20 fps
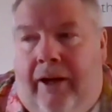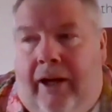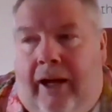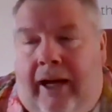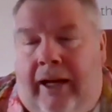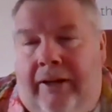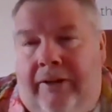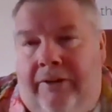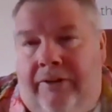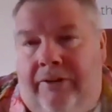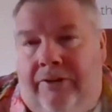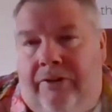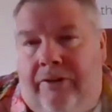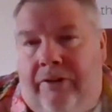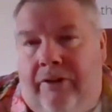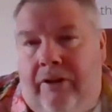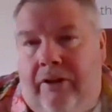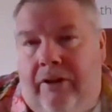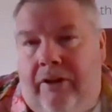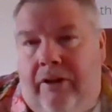And
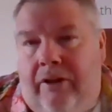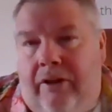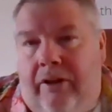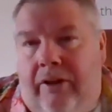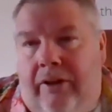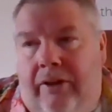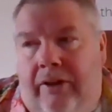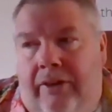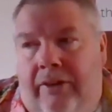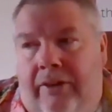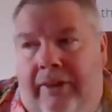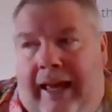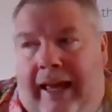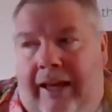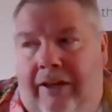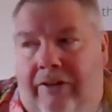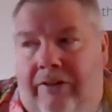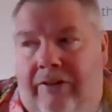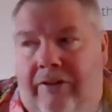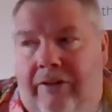
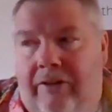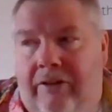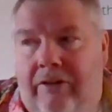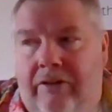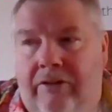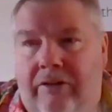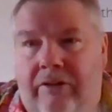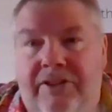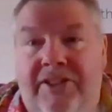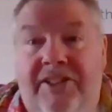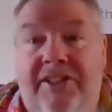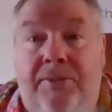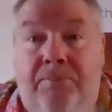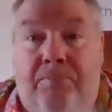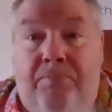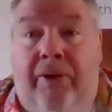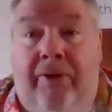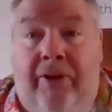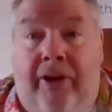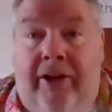that
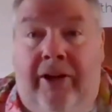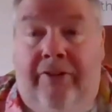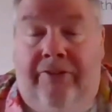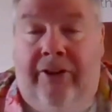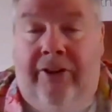spirit, if